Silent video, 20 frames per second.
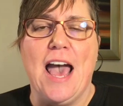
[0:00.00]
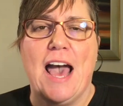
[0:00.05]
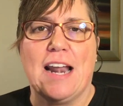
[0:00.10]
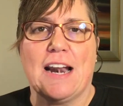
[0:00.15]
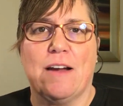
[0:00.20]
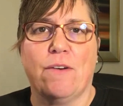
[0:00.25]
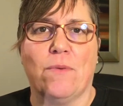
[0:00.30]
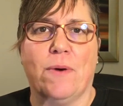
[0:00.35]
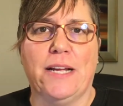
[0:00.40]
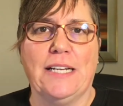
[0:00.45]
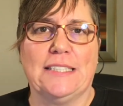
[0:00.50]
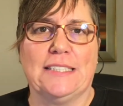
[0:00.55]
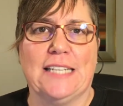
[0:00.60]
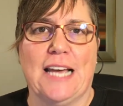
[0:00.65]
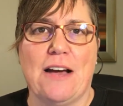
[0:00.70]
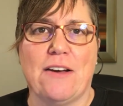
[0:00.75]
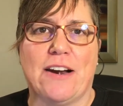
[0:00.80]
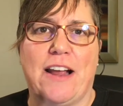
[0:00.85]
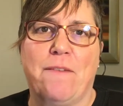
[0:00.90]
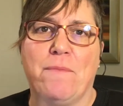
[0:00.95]
And I write
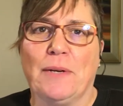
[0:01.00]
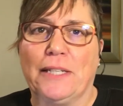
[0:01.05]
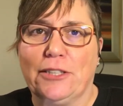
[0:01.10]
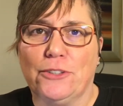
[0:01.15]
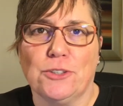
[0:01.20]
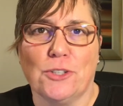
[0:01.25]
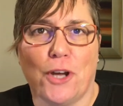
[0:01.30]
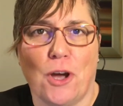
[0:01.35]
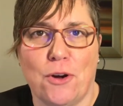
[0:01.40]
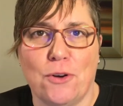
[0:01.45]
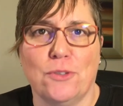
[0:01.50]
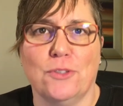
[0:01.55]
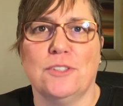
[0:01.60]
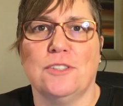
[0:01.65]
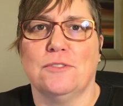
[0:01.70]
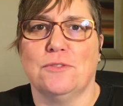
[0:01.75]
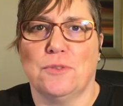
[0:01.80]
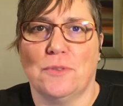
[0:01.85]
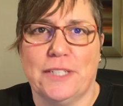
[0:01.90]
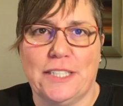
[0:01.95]
down, I have my little
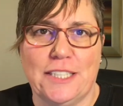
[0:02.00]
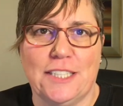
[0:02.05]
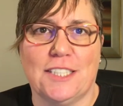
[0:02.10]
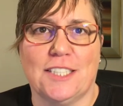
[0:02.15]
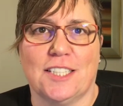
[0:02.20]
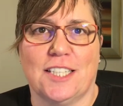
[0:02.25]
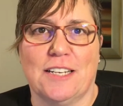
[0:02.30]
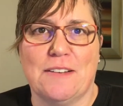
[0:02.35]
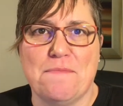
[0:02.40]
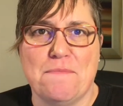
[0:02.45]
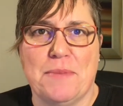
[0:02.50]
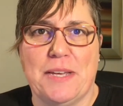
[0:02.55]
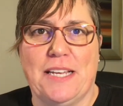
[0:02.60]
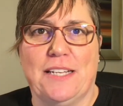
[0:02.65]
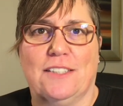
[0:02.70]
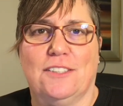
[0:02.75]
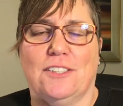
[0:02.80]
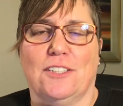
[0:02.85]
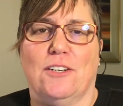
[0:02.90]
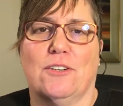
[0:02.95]
codes of what each thing
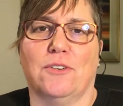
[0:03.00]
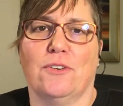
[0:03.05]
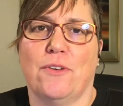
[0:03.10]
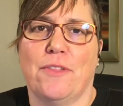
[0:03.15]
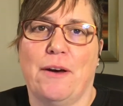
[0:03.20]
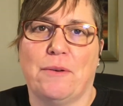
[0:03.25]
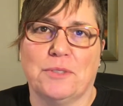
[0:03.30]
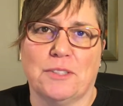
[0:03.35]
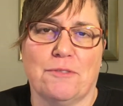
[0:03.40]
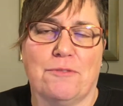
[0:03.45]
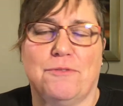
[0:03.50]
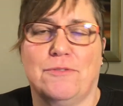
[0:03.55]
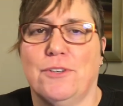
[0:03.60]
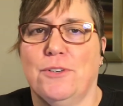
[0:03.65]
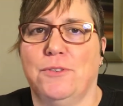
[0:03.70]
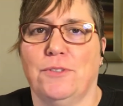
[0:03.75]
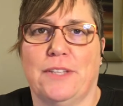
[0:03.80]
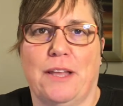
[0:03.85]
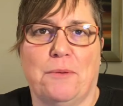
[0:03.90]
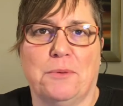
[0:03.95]
means, that was a
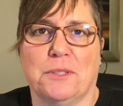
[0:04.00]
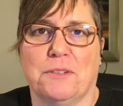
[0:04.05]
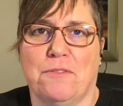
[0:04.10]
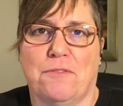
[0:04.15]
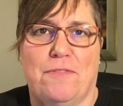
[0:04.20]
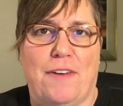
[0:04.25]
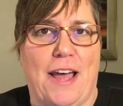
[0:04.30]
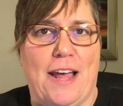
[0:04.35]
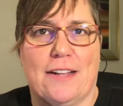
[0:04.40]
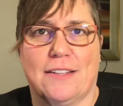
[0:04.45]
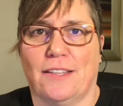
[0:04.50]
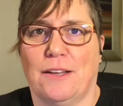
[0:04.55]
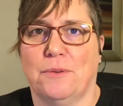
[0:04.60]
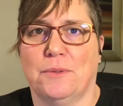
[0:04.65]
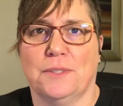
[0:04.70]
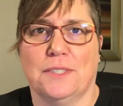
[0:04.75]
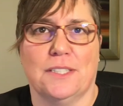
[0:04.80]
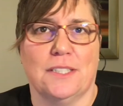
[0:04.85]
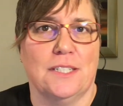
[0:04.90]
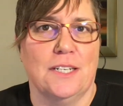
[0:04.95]
fruit, that was a fat, that
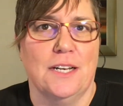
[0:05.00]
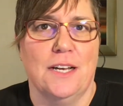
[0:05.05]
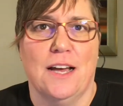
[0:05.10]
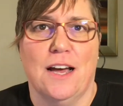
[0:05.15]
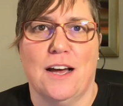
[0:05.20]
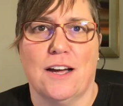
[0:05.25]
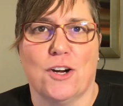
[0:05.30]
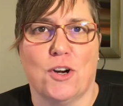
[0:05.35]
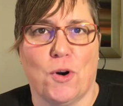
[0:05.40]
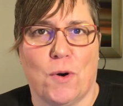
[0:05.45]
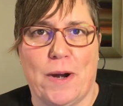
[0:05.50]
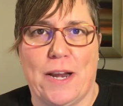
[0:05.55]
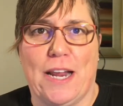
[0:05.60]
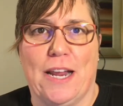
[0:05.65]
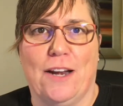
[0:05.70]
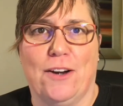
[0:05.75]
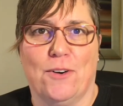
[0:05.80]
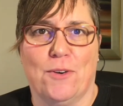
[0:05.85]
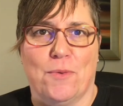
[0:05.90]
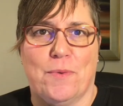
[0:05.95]
was a
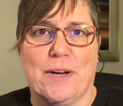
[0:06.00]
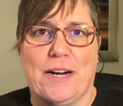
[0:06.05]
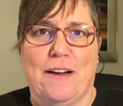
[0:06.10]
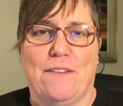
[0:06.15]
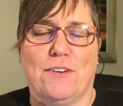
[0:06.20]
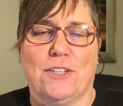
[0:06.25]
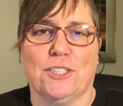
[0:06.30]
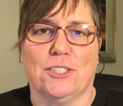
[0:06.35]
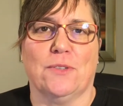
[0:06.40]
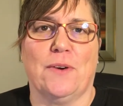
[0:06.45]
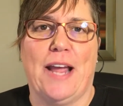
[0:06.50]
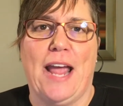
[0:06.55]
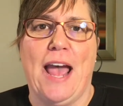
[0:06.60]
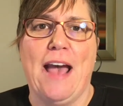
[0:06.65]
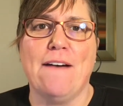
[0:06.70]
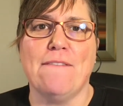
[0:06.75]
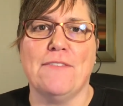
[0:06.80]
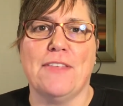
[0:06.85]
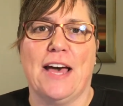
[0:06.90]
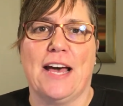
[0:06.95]
grain or whatever. So I
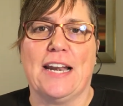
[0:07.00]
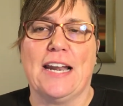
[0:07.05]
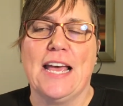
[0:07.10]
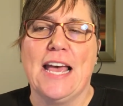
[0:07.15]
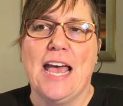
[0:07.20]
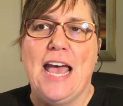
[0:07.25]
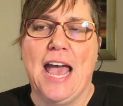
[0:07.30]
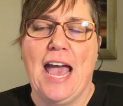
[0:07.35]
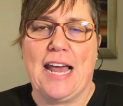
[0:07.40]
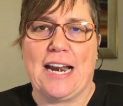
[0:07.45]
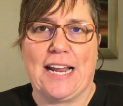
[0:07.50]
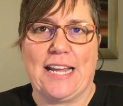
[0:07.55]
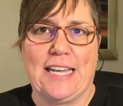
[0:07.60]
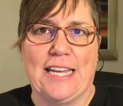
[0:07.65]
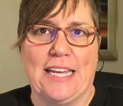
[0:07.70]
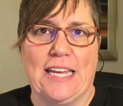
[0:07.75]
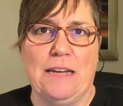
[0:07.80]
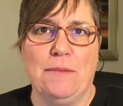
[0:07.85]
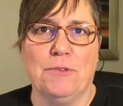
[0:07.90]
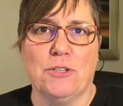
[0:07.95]
have that, and I
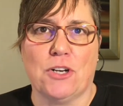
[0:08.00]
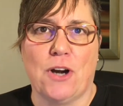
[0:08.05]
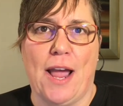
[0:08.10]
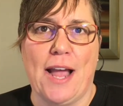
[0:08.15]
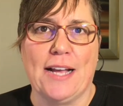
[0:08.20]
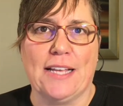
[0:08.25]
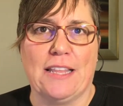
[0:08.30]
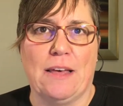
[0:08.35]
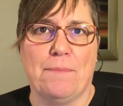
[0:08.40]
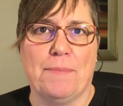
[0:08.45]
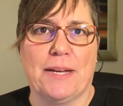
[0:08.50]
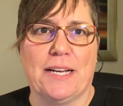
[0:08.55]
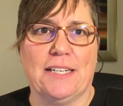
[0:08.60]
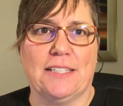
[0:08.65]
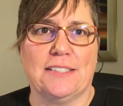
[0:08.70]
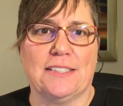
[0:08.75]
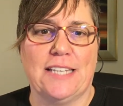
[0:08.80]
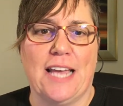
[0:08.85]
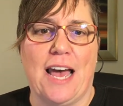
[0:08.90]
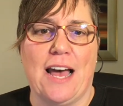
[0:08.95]
can keep track of that
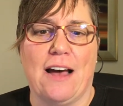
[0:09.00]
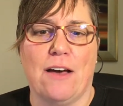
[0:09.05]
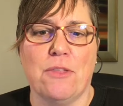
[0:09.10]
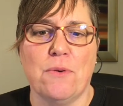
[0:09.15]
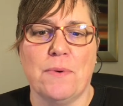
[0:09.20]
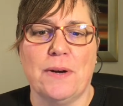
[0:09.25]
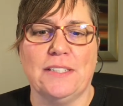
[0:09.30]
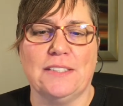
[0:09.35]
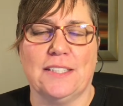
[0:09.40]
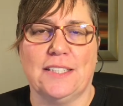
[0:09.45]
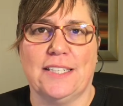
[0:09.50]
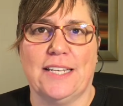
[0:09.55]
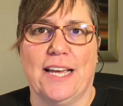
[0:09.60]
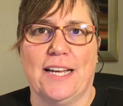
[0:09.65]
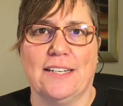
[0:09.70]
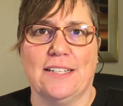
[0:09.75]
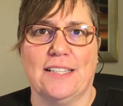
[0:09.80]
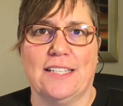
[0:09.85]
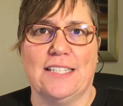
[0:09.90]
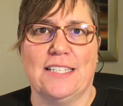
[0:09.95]
because, otherwise at the
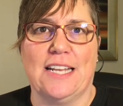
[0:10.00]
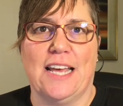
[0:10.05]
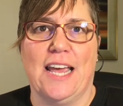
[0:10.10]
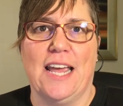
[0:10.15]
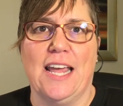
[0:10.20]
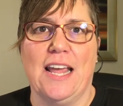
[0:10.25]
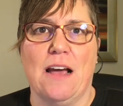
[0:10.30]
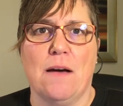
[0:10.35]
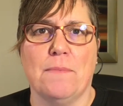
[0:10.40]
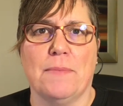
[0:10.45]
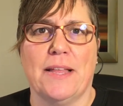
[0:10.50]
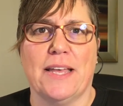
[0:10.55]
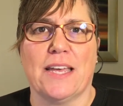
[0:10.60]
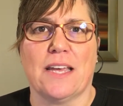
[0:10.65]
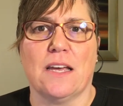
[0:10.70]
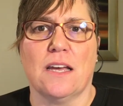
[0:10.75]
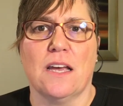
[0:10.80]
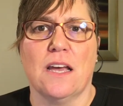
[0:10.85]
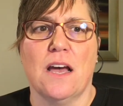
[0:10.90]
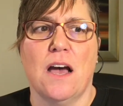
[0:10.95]
end of the day, I'm
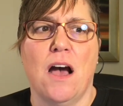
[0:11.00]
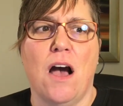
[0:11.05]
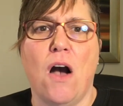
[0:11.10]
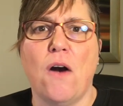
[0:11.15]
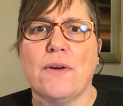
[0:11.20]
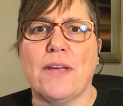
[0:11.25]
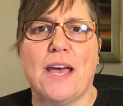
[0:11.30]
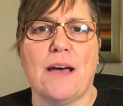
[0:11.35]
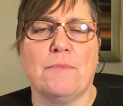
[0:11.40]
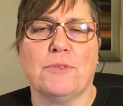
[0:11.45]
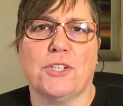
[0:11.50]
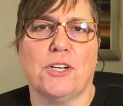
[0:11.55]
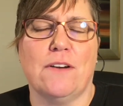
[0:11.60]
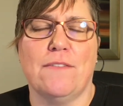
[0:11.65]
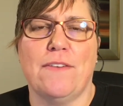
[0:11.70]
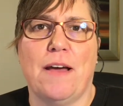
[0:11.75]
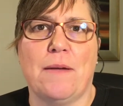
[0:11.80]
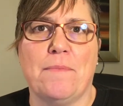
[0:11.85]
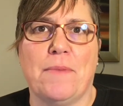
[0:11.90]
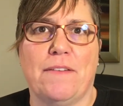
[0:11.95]
like, oh yeah, I'm sure
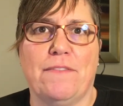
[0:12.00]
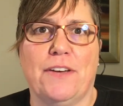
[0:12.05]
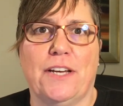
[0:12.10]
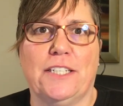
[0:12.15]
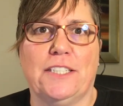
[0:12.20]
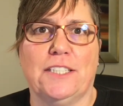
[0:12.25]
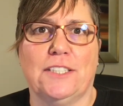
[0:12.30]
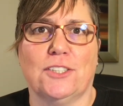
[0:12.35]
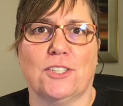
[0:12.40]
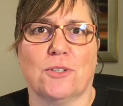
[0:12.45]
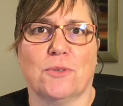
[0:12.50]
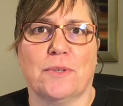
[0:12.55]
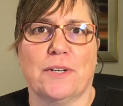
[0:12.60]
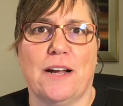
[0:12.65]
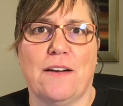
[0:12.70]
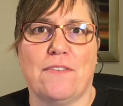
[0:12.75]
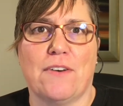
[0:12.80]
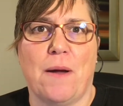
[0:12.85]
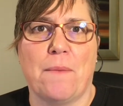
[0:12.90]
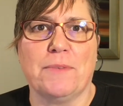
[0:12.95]
I've had my veggies or
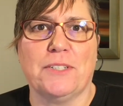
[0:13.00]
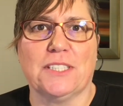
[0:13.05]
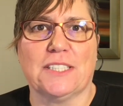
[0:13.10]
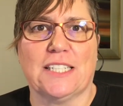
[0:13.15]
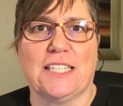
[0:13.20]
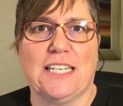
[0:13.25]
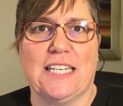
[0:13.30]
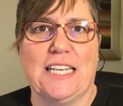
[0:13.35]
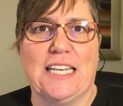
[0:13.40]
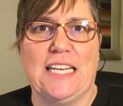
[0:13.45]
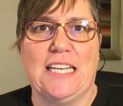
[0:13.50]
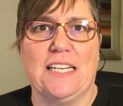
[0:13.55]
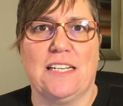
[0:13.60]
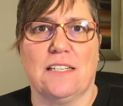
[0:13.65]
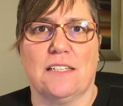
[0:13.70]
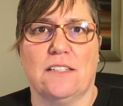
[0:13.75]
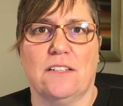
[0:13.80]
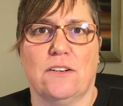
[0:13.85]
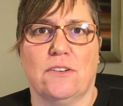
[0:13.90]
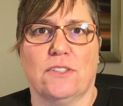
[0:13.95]
whatever. I'm just going to
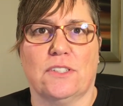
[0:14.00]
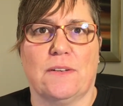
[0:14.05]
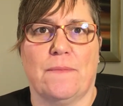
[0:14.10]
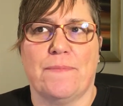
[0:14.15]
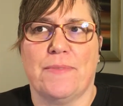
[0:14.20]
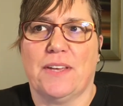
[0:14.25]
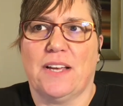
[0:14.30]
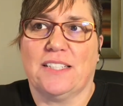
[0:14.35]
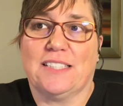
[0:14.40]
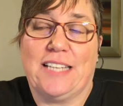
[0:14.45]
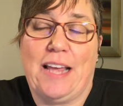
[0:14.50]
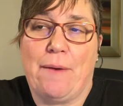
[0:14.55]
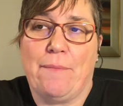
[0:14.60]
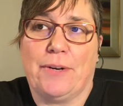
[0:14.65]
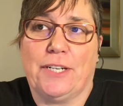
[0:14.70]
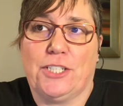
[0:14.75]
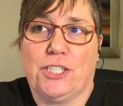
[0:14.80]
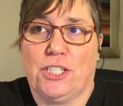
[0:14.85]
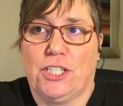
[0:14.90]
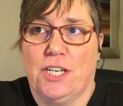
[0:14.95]
eat, a
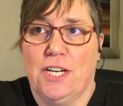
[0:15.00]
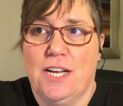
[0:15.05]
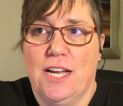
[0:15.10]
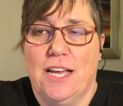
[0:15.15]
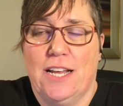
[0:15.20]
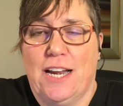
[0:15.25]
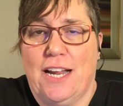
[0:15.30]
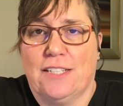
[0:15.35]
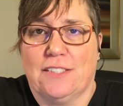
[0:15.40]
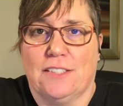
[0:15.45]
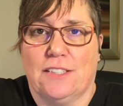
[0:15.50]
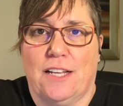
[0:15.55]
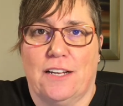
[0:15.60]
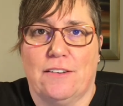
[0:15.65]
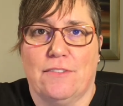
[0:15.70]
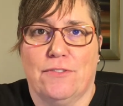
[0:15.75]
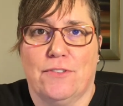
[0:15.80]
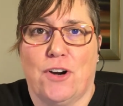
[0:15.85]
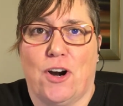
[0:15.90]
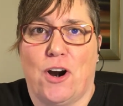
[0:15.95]
sandwich, and it has a
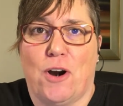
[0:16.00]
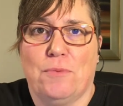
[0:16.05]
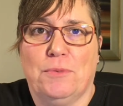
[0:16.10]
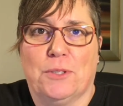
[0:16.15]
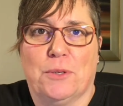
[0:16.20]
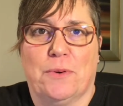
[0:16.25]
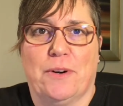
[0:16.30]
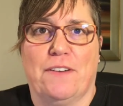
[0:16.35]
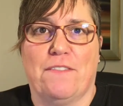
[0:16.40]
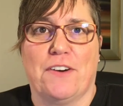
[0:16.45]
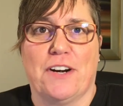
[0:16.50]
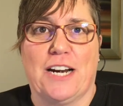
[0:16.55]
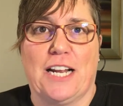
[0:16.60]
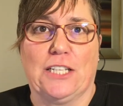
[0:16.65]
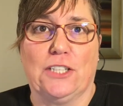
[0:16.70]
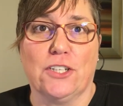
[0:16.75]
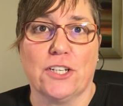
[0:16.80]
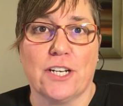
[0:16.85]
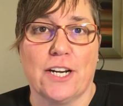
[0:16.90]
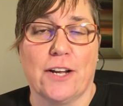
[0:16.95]
lot of carbs or whatever. And
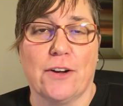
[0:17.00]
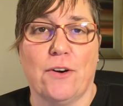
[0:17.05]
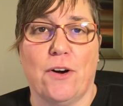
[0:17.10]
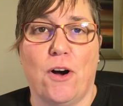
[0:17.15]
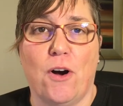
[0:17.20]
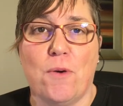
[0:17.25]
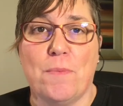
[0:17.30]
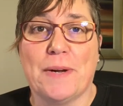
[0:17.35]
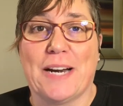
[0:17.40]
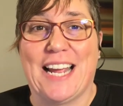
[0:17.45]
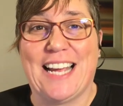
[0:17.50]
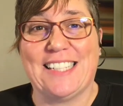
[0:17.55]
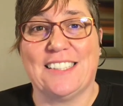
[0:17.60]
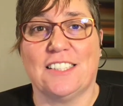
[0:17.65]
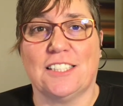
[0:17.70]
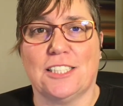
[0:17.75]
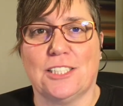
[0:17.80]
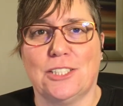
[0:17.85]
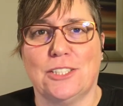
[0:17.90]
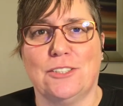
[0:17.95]
I look and I go, oh, but I
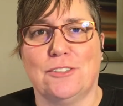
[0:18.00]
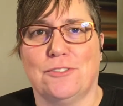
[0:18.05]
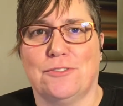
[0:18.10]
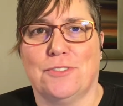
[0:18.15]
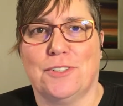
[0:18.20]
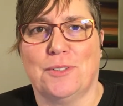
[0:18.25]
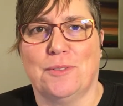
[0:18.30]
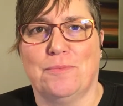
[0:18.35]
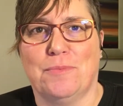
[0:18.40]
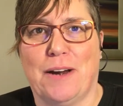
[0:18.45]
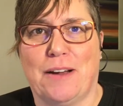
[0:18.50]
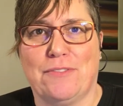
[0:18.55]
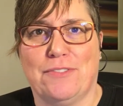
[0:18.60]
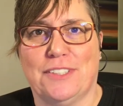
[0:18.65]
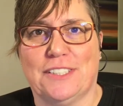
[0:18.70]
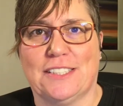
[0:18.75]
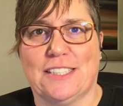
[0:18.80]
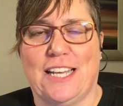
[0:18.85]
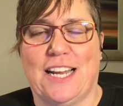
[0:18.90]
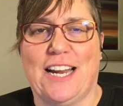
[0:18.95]
had cereal for
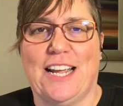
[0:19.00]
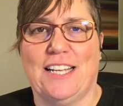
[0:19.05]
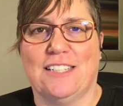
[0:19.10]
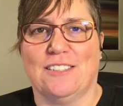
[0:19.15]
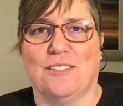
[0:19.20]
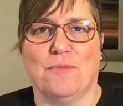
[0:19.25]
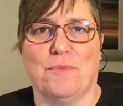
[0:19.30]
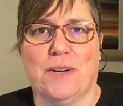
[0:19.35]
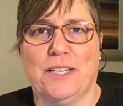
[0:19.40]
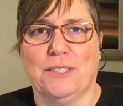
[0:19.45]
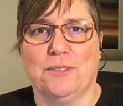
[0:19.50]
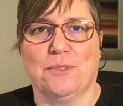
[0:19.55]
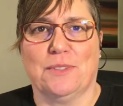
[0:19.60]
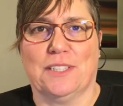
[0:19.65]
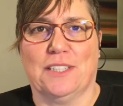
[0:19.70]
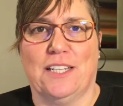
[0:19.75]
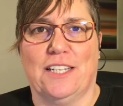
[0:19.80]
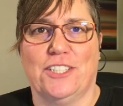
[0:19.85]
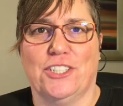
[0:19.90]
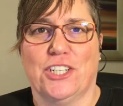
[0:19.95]
breakfast and I had some rice
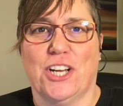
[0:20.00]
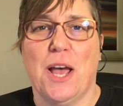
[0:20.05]
with lunch.